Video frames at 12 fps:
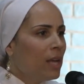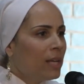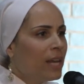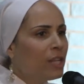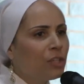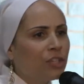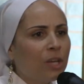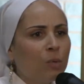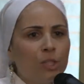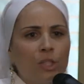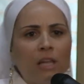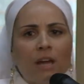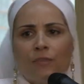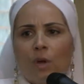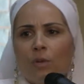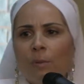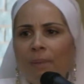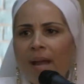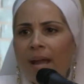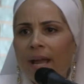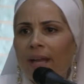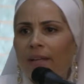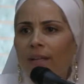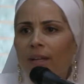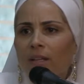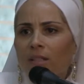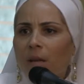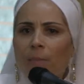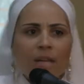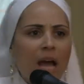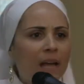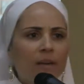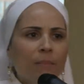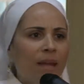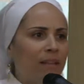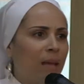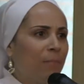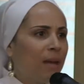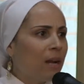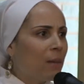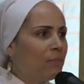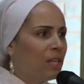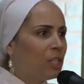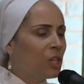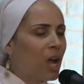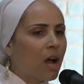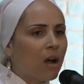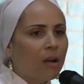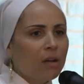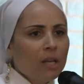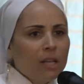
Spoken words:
Can you see what you left on the bed? Some of y'all didn't make that bed up, did y'all?